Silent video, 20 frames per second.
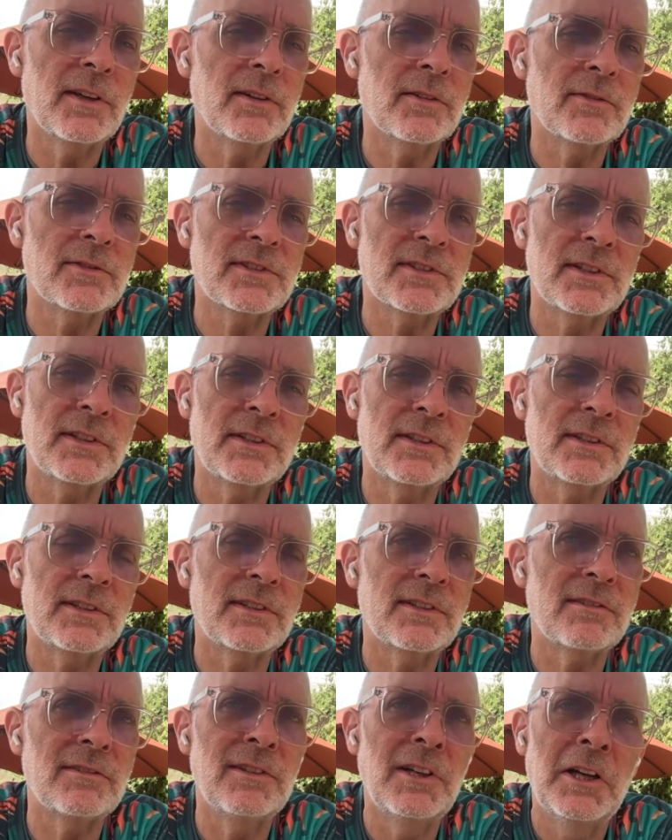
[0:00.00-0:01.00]
it was going
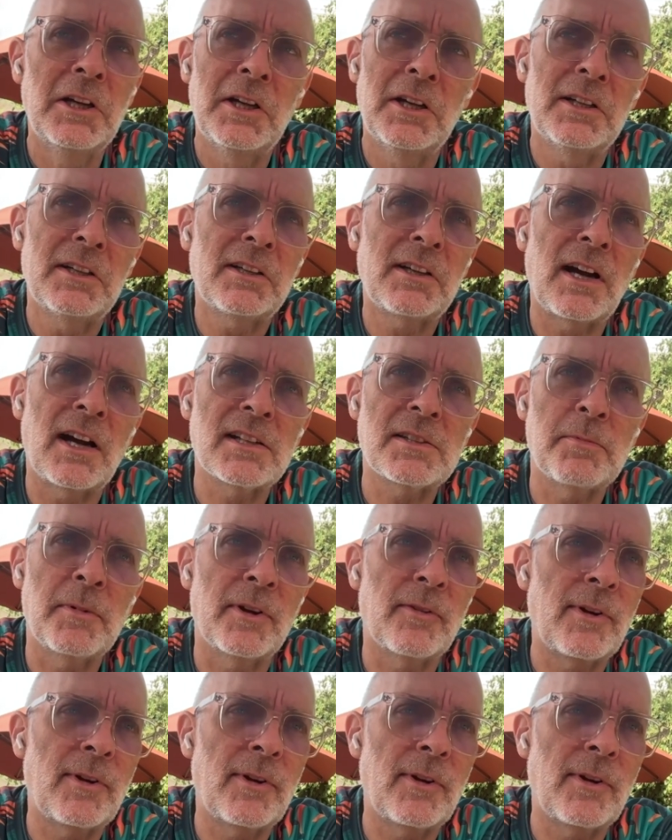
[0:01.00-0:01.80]
to cost me